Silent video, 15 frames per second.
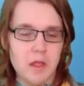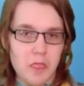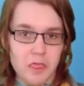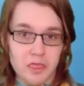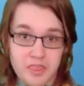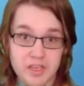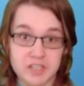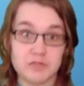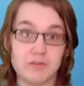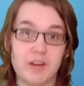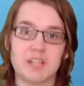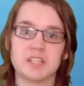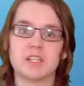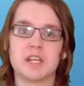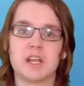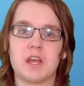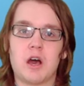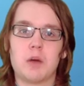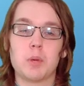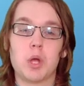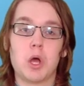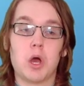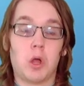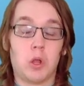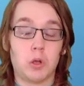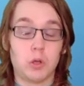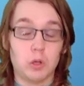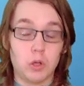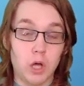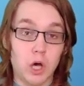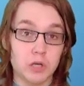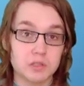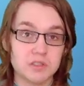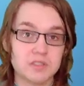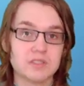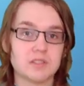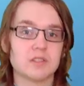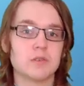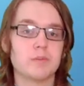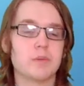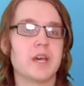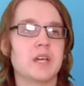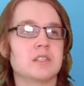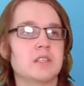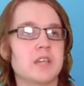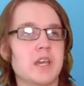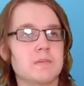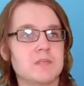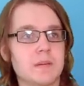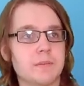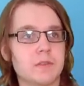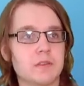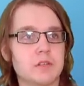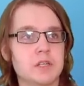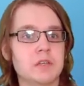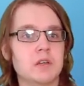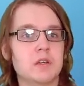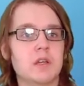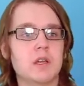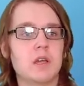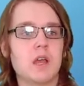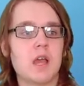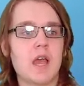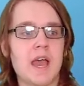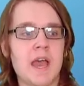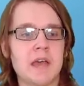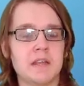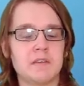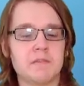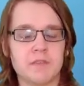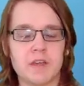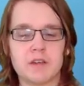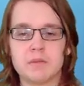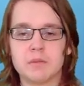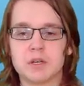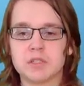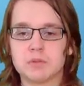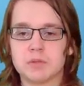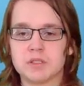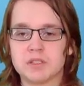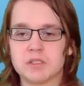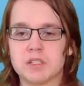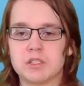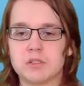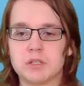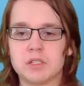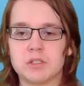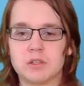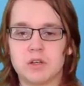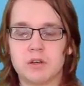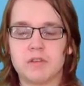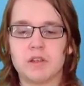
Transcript: This ratcheted it up a lot compared to Game Jam 3, and it very much was a situation of,